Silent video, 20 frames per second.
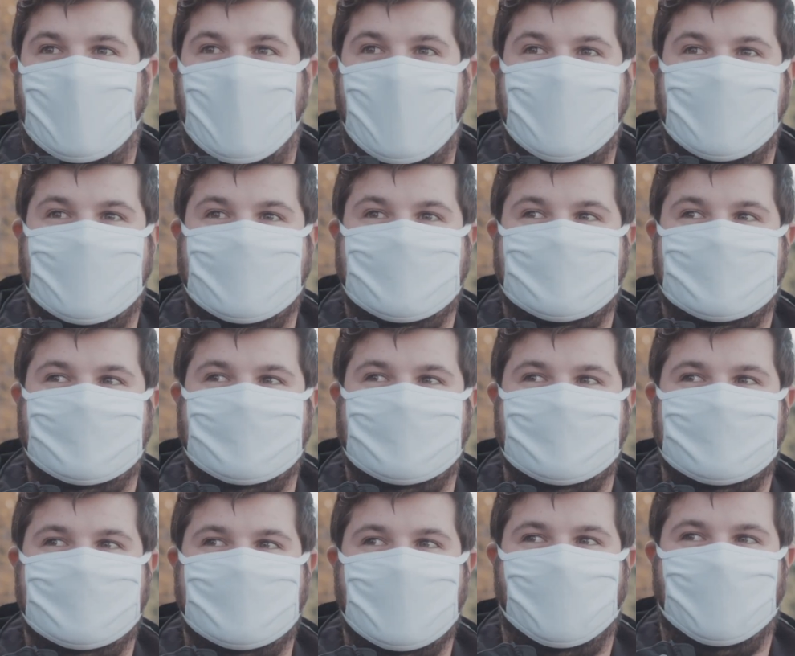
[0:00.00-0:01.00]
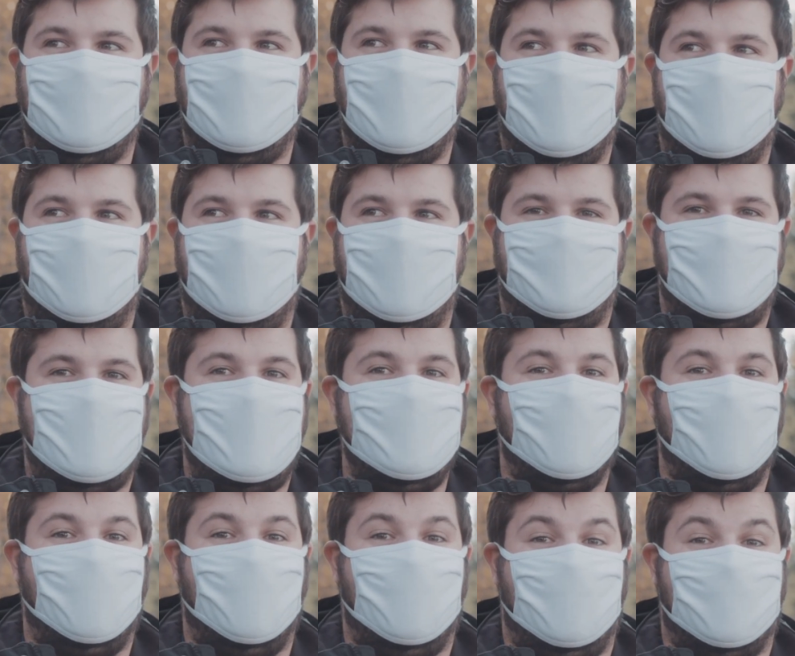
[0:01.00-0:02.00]
I don't know if
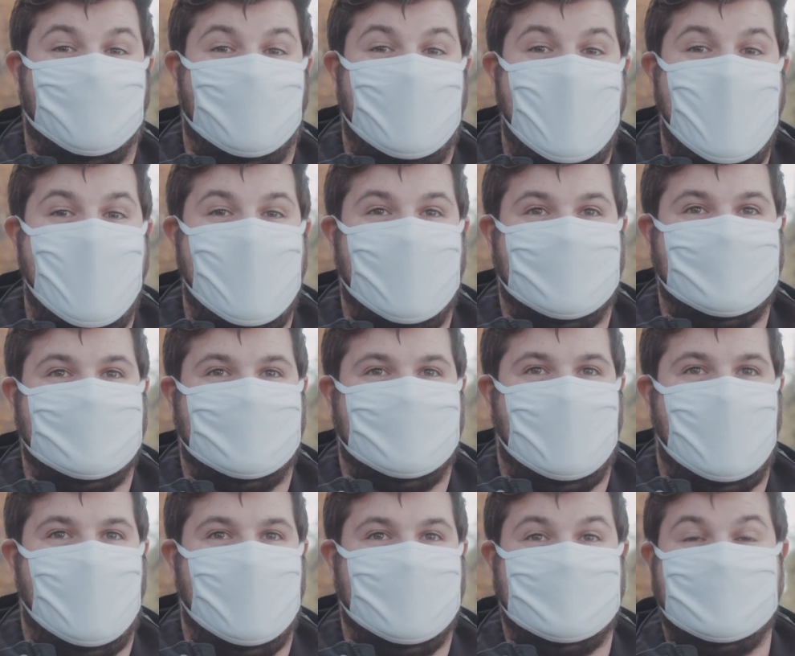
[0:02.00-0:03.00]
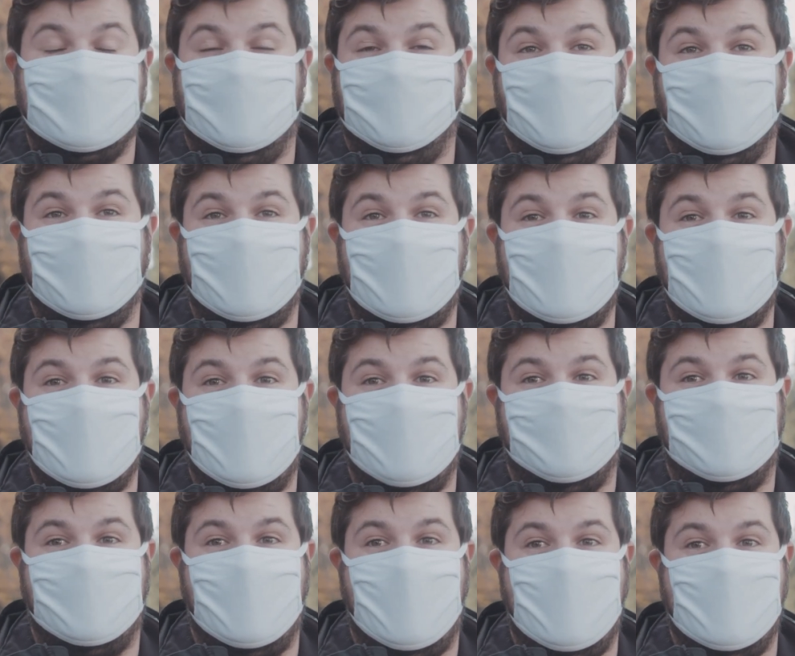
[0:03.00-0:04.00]
people will react uh, civilly
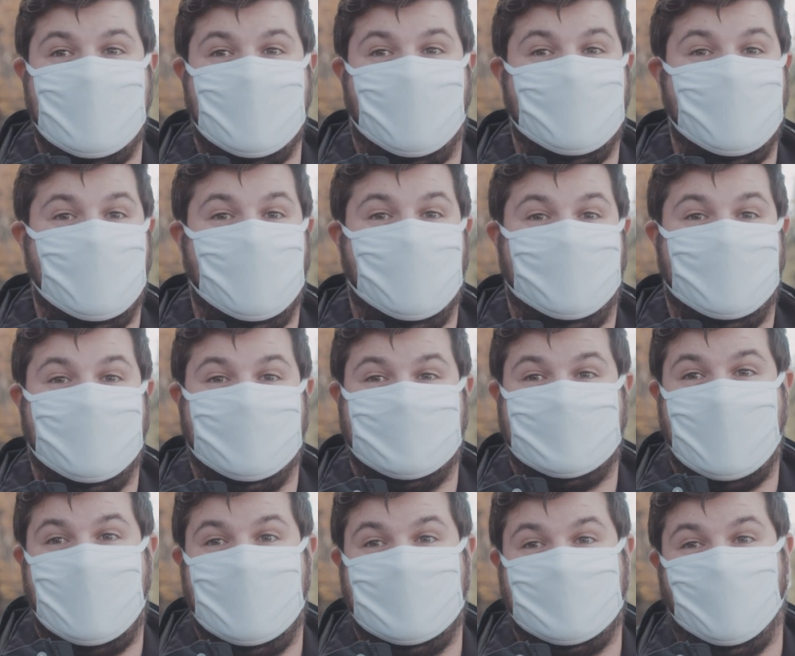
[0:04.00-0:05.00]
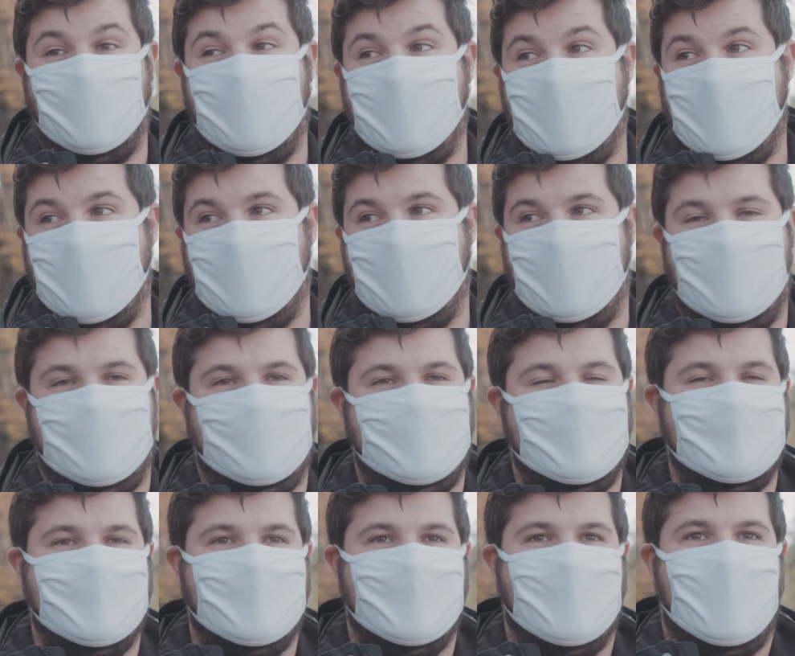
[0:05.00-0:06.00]
if they don't know if their side's winning, and
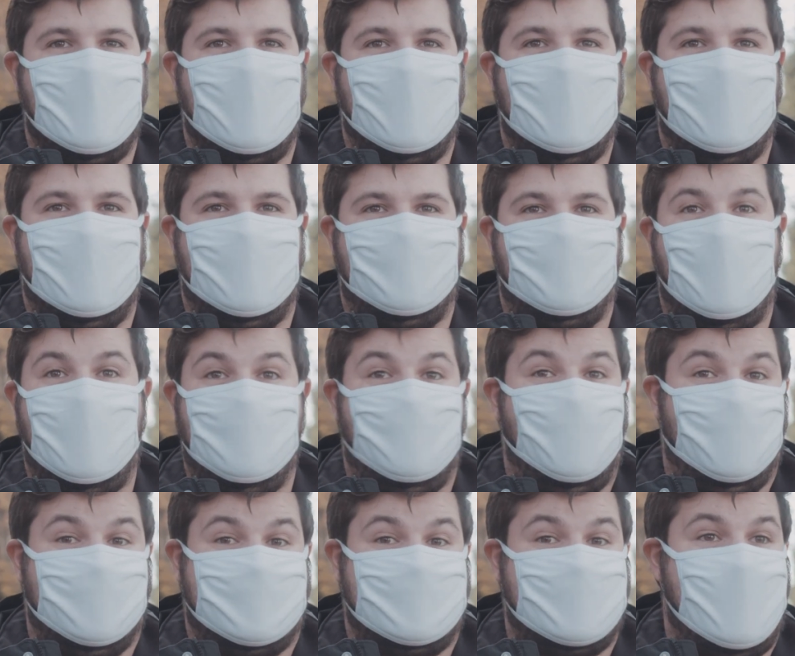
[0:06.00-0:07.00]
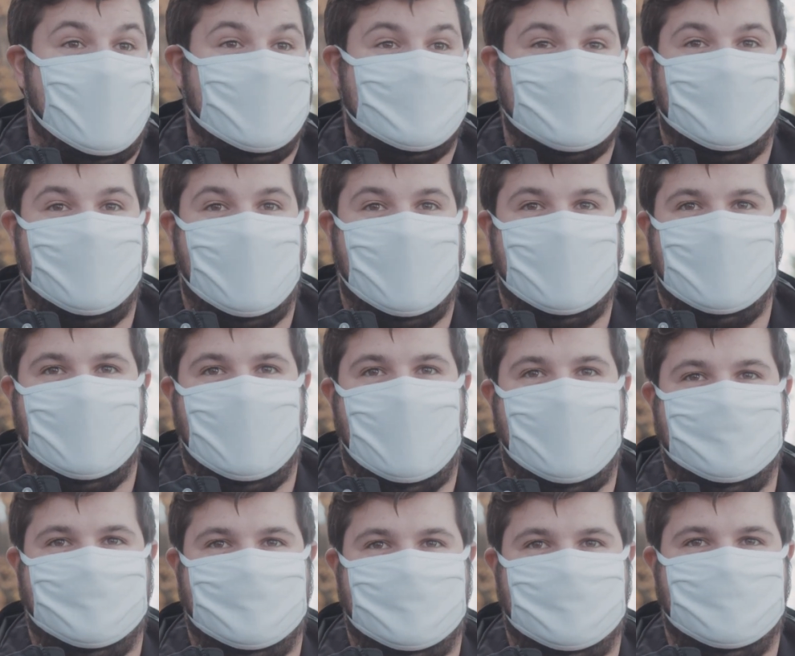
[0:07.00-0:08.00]
um, on both sides. I'm not.
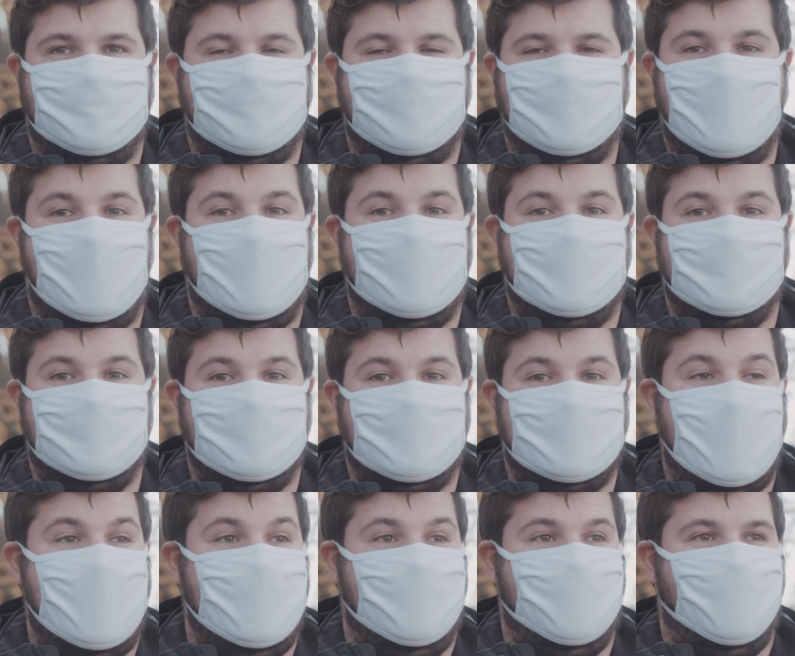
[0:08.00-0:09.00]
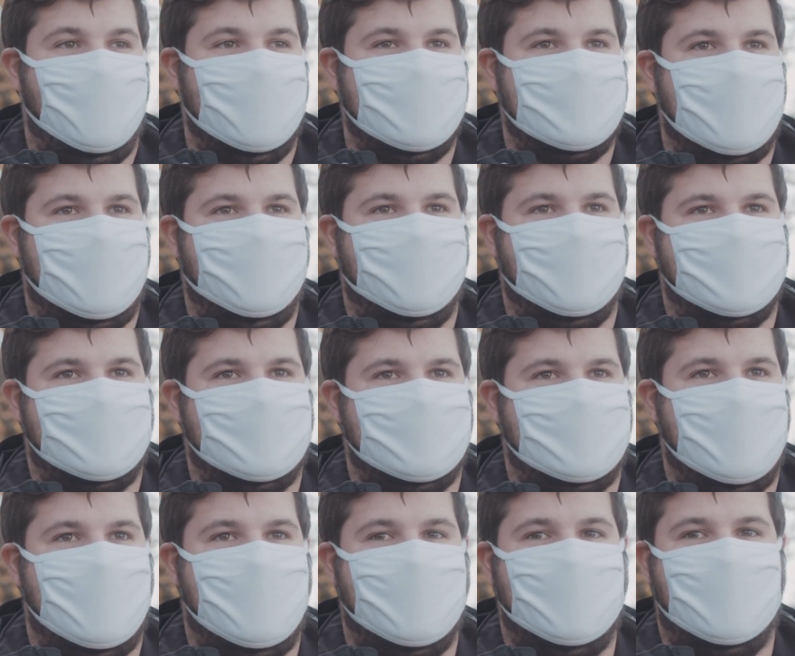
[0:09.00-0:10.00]
I'm not saying one side versus
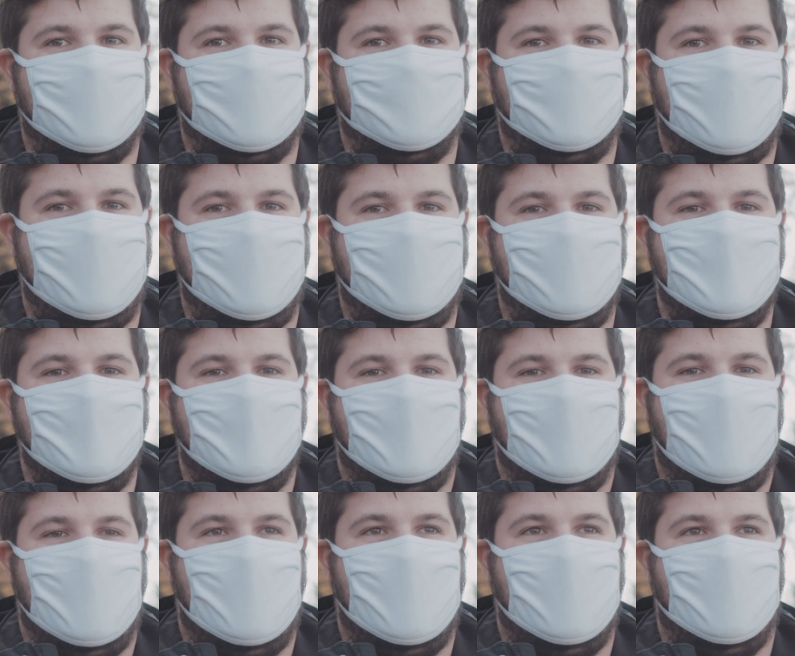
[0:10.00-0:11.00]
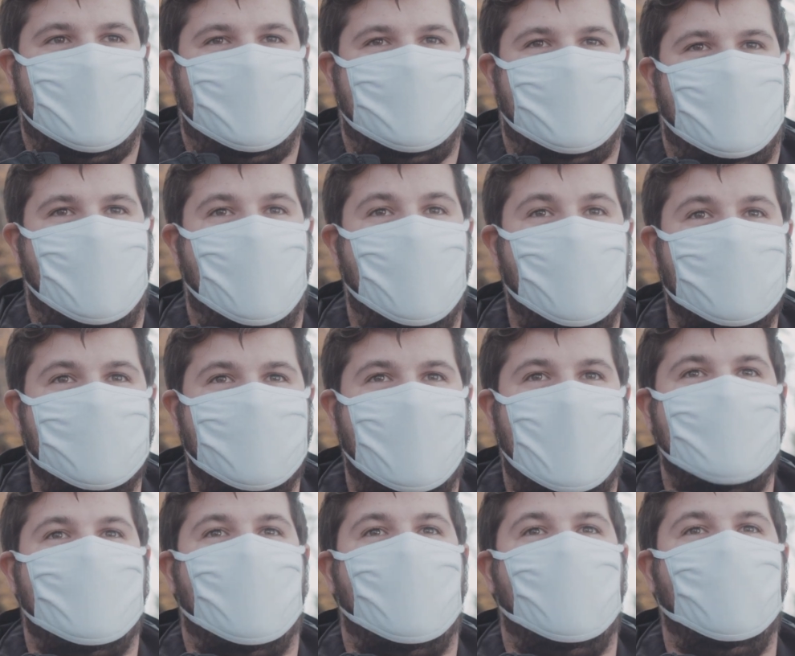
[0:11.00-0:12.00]
the other, but um, ho-
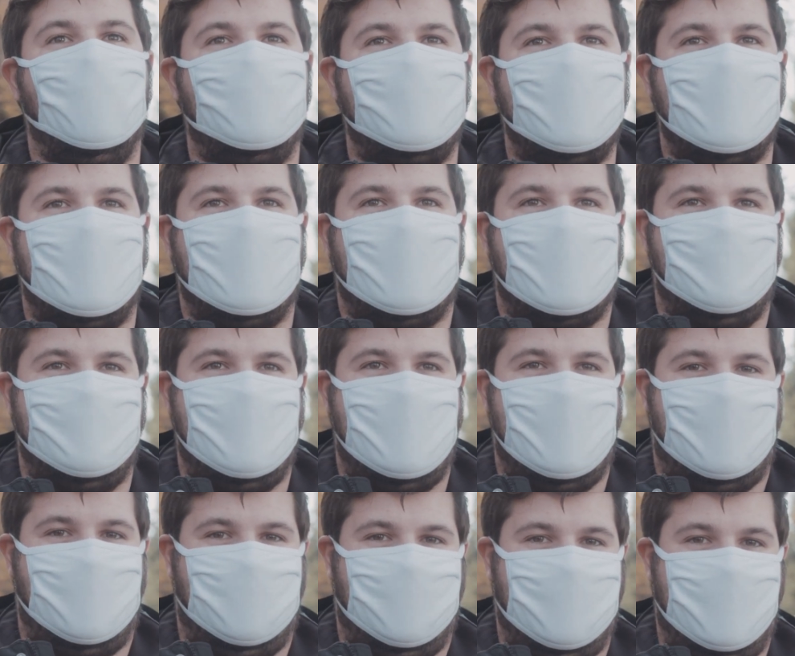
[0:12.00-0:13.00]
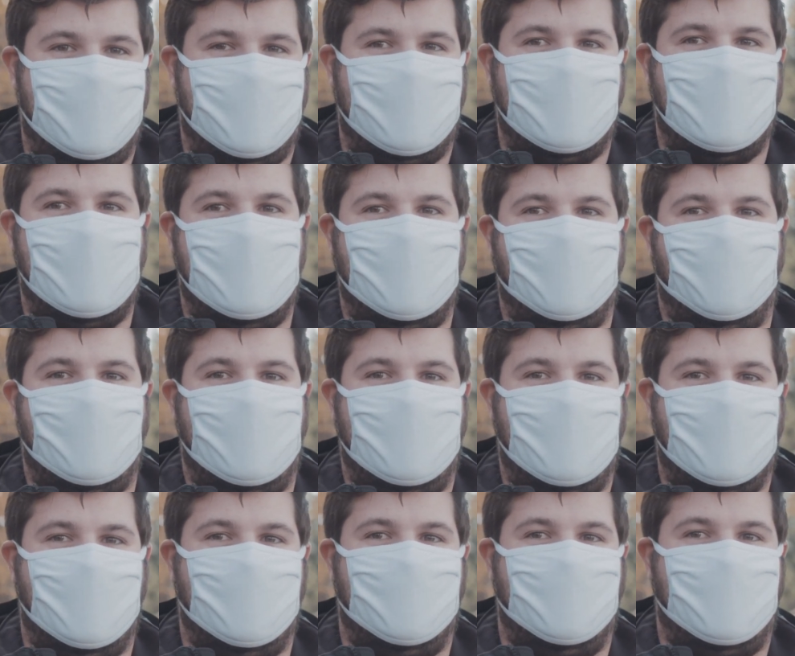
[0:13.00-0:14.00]
I'm hoping it can be a clear cut
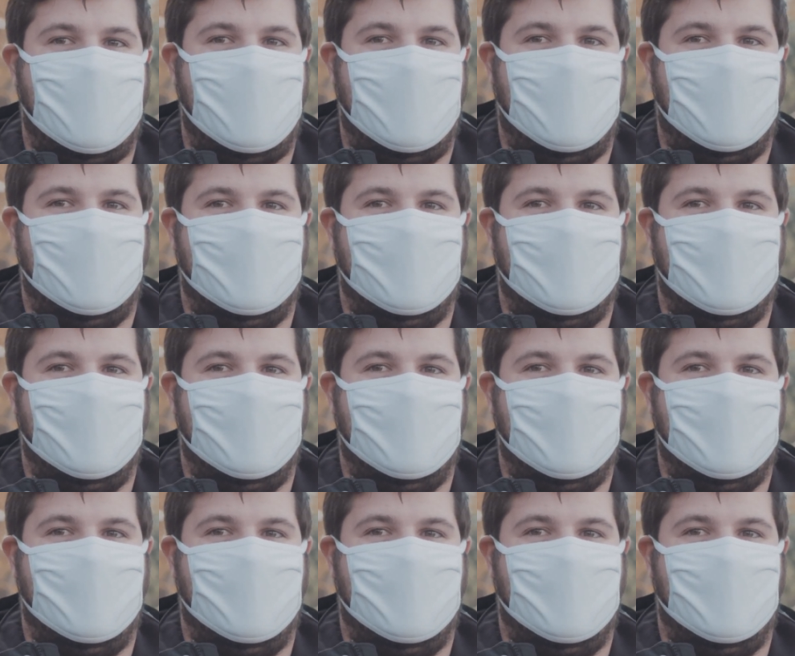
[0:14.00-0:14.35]
winner. But